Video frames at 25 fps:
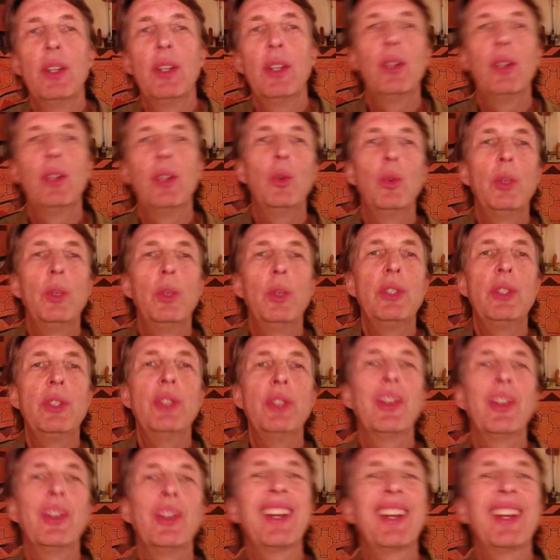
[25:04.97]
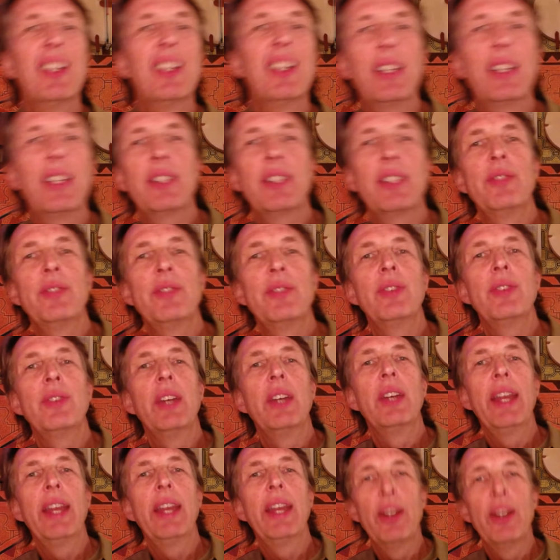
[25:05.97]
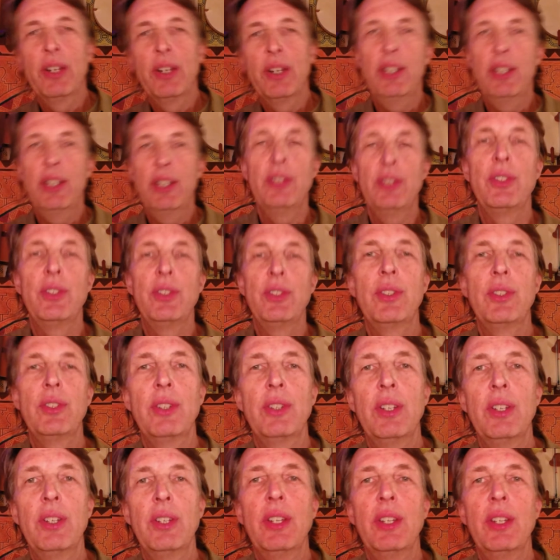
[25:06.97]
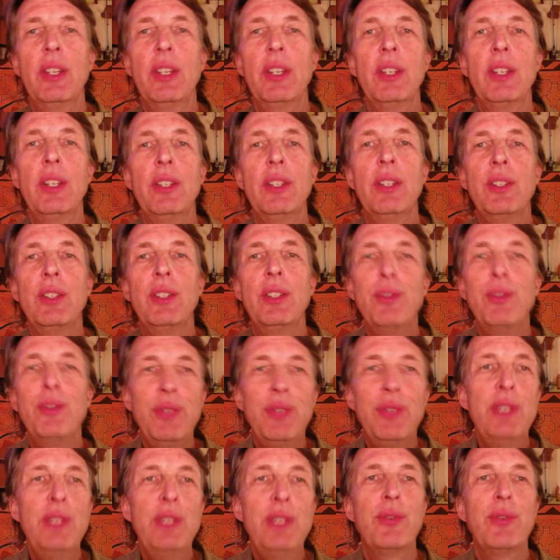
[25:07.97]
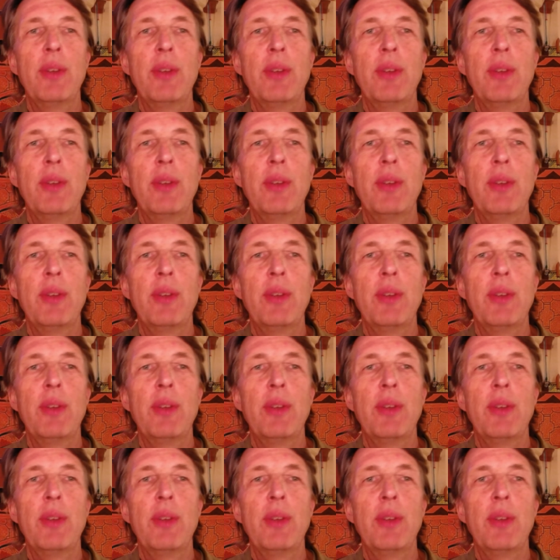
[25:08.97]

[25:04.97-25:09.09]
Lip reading: which is our collective heritage to feed from.